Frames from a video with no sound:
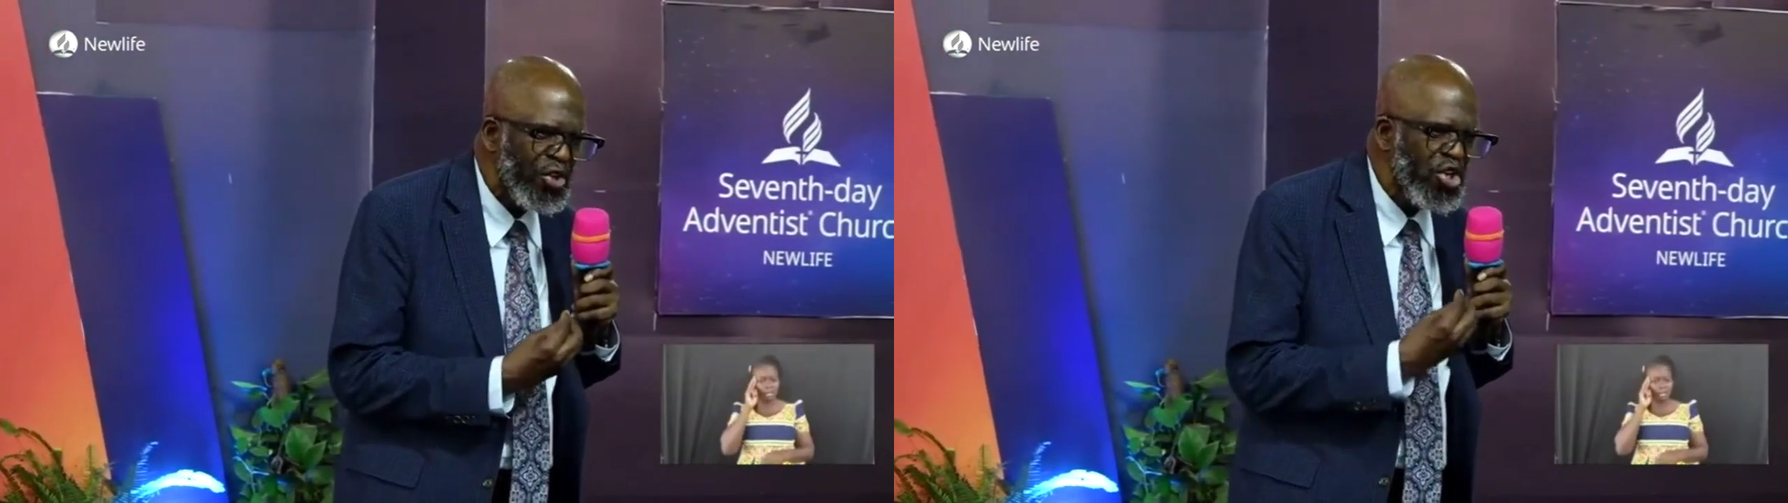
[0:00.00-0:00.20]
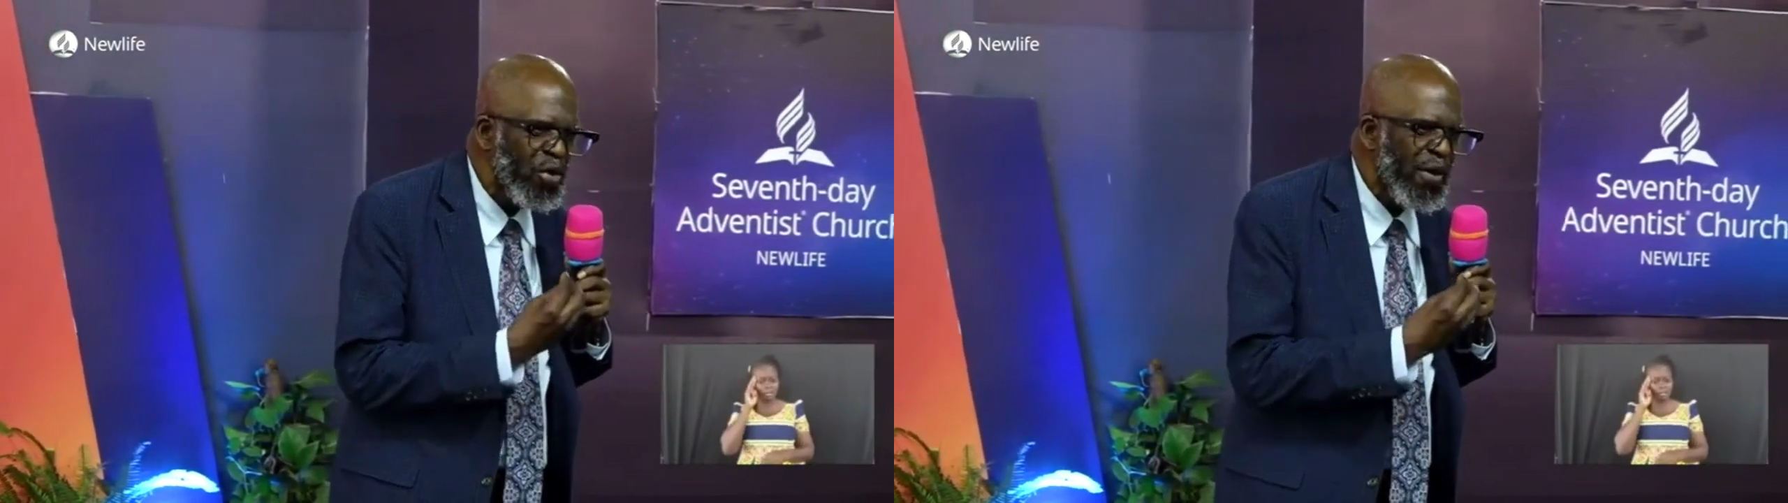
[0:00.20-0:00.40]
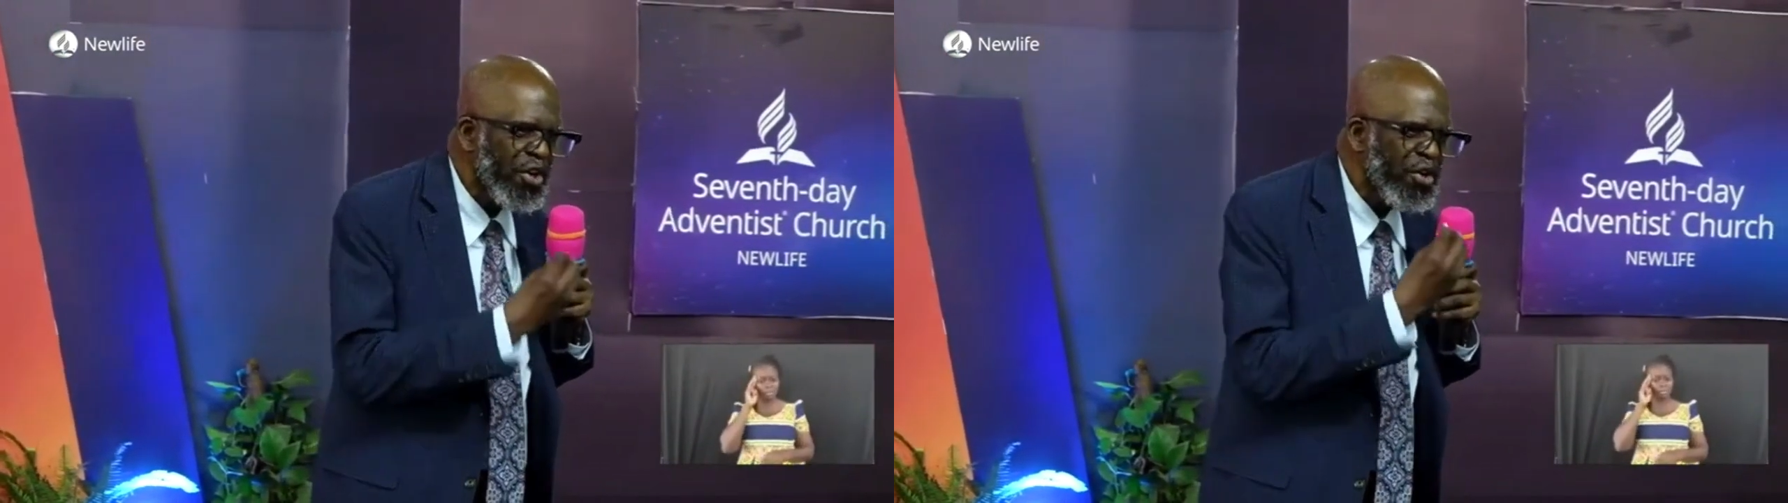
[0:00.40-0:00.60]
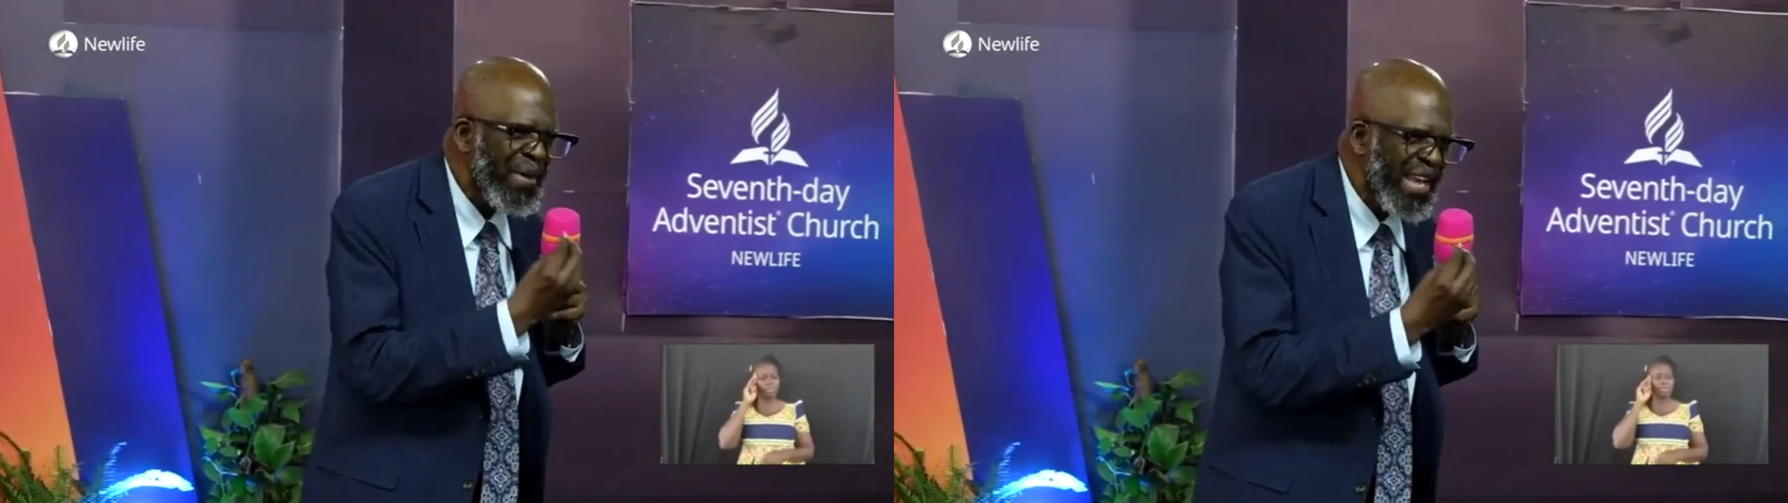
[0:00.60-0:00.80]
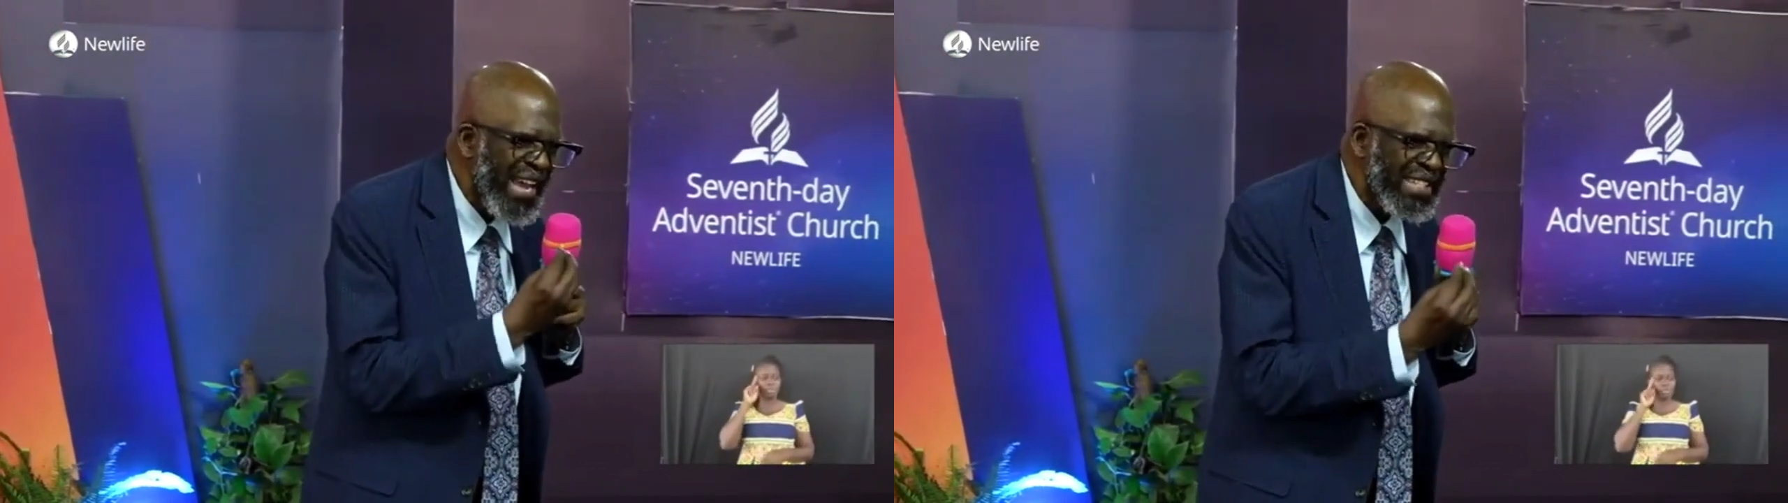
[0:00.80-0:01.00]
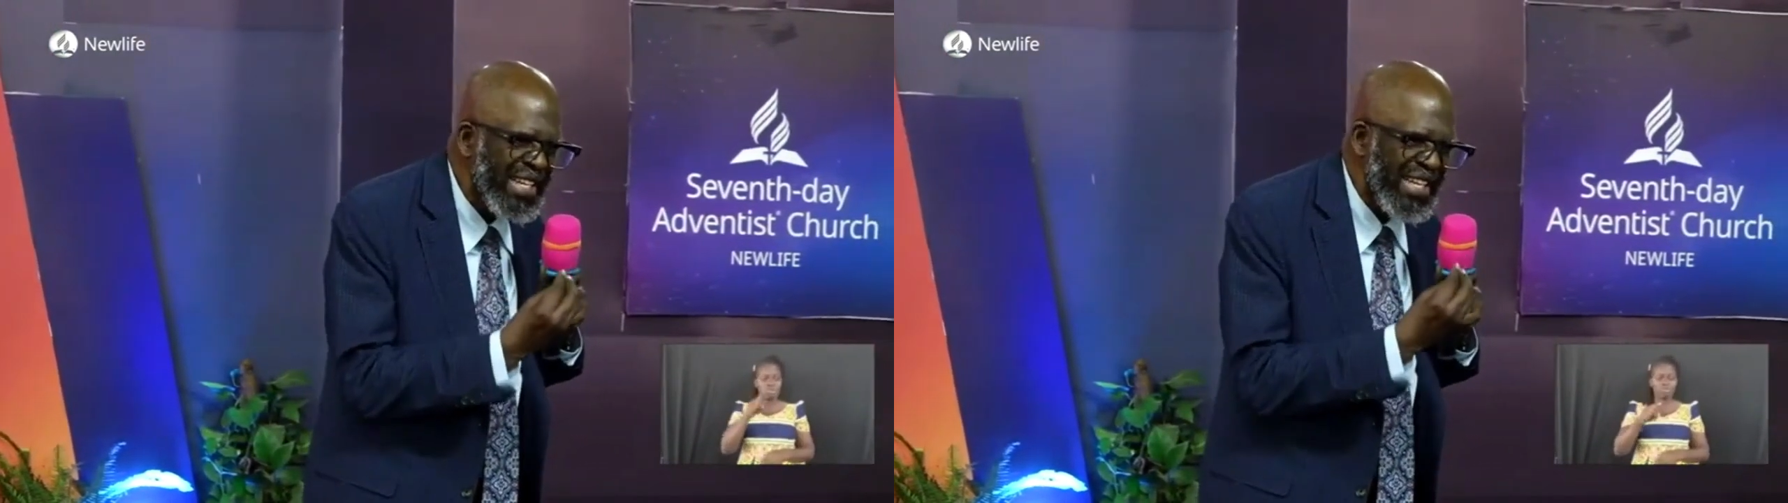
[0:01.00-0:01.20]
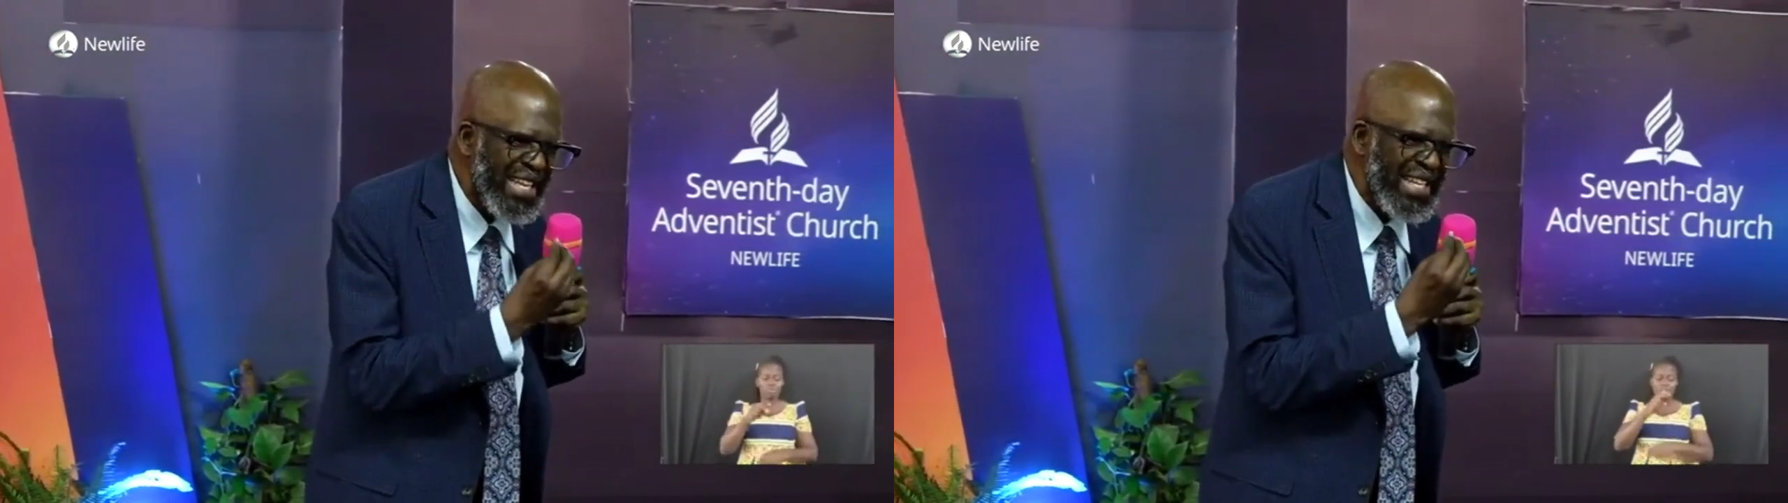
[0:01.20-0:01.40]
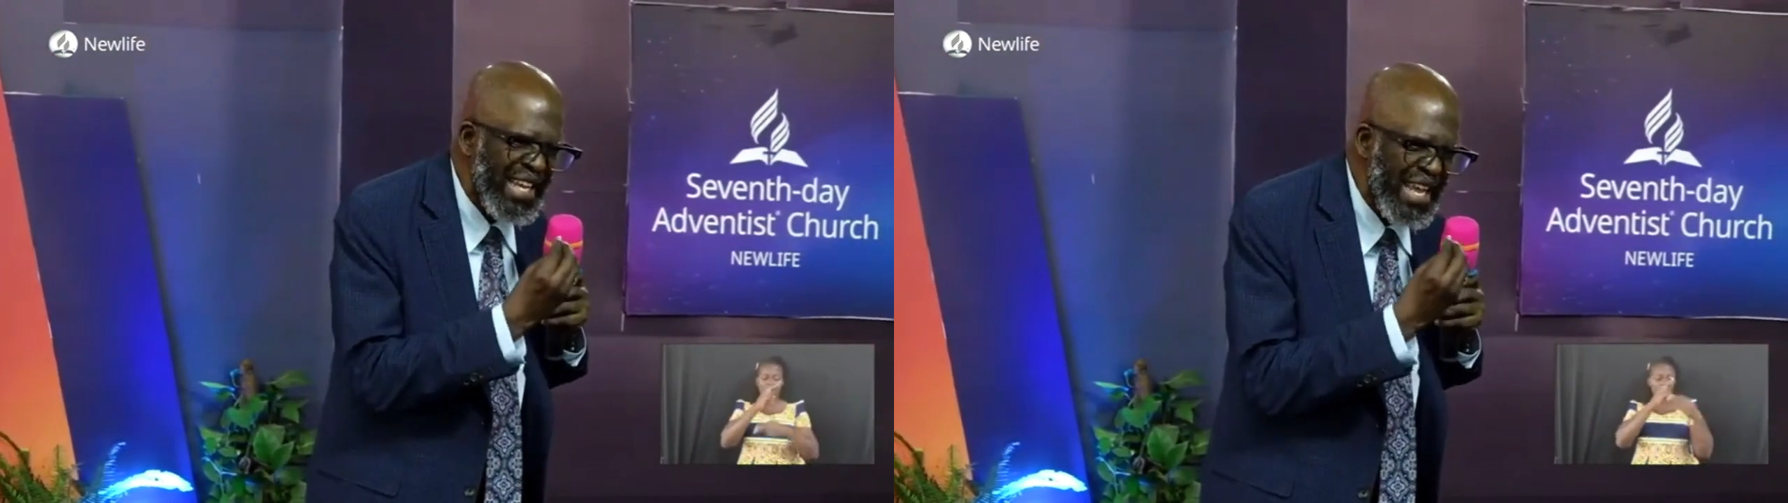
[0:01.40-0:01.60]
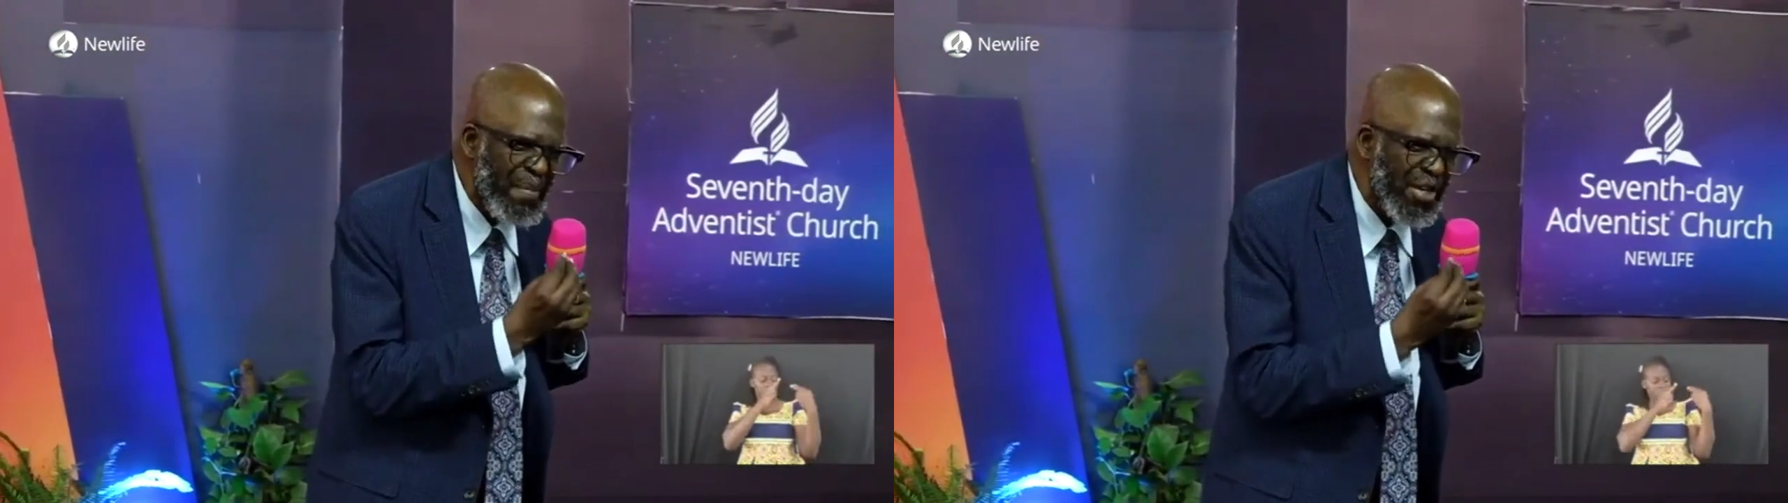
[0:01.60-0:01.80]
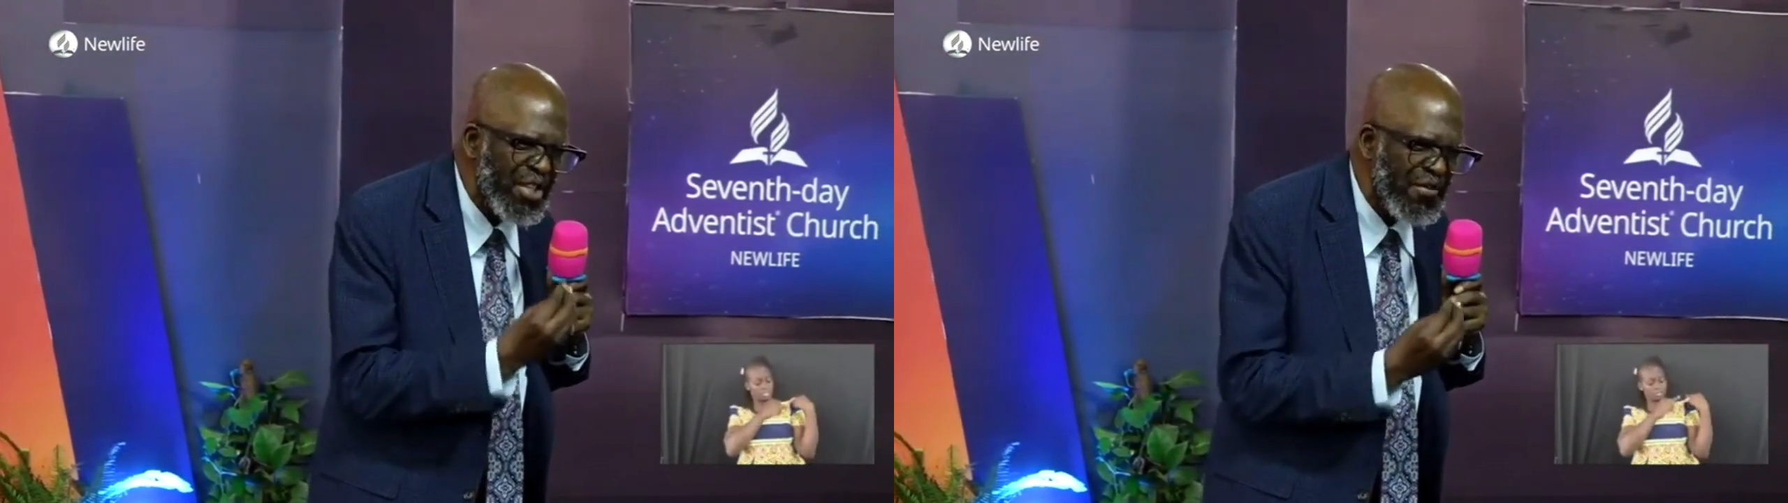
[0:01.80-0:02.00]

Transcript: You were created in the image of